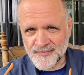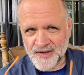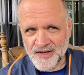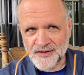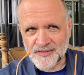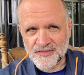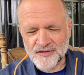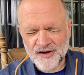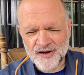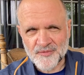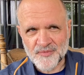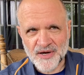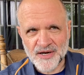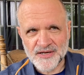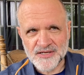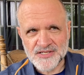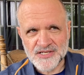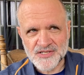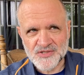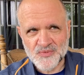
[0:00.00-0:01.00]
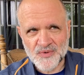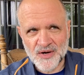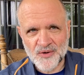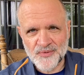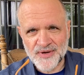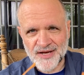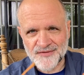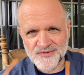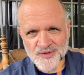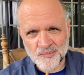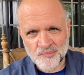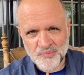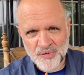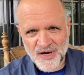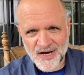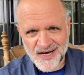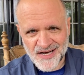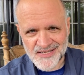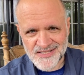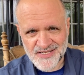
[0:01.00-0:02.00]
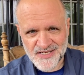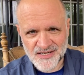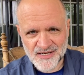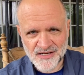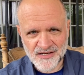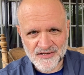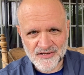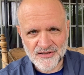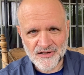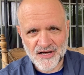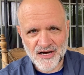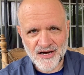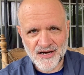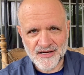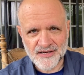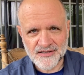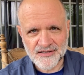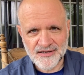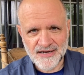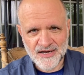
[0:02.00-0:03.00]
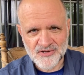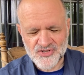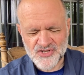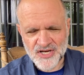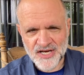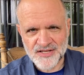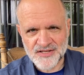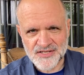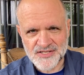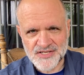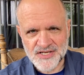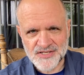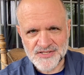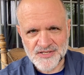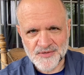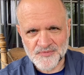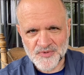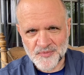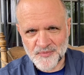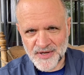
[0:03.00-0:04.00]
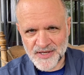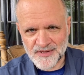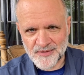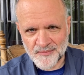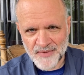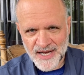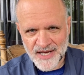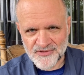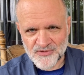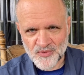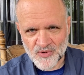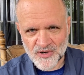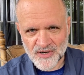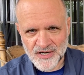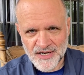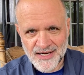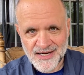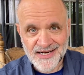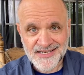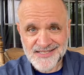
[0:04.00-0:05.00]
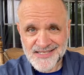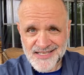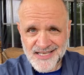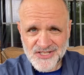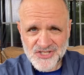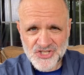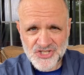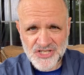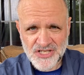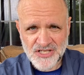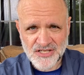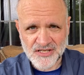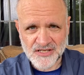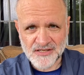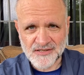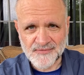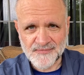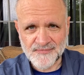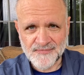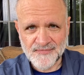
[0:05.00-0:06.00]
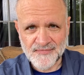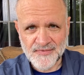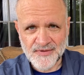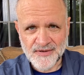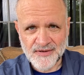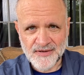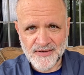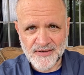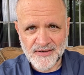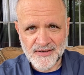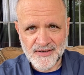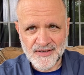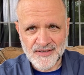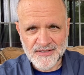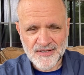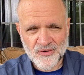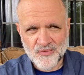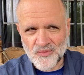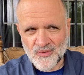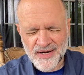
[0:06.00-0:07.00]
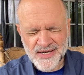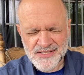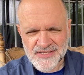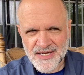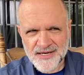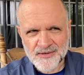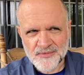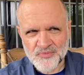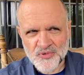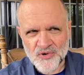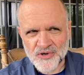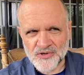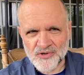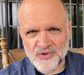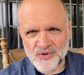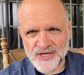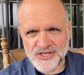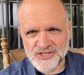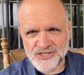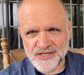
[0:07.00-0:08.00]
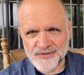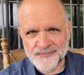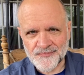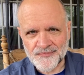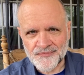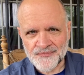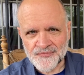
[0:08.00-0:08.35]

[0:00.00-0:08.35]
And he thought about it. He says, well, we have to posit a clock outside the system to make the math work. I said, that's cheating. Now, why is that an important question?